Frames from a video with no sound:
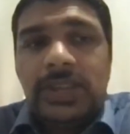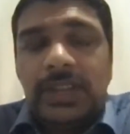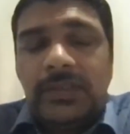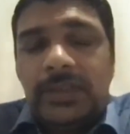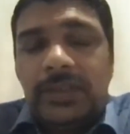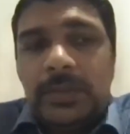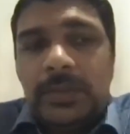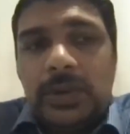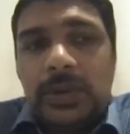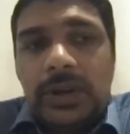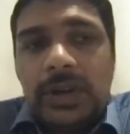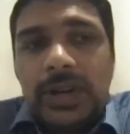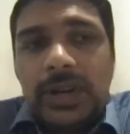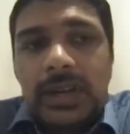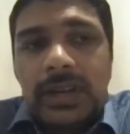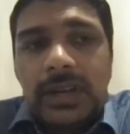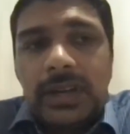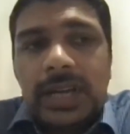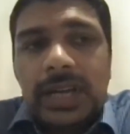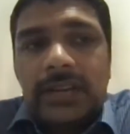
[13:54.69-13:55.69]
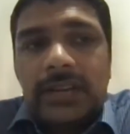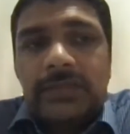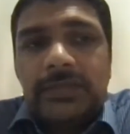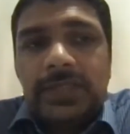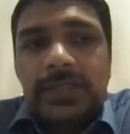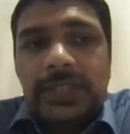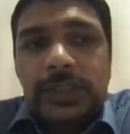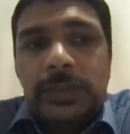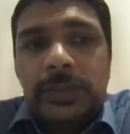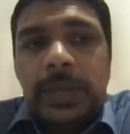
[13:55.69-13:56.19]
that we brought are kind of
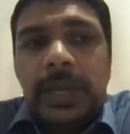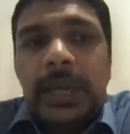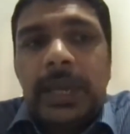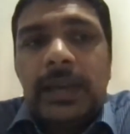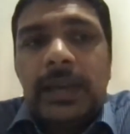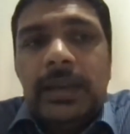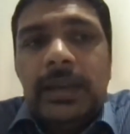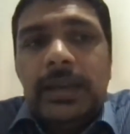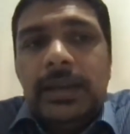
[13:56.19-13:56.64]
first to bear,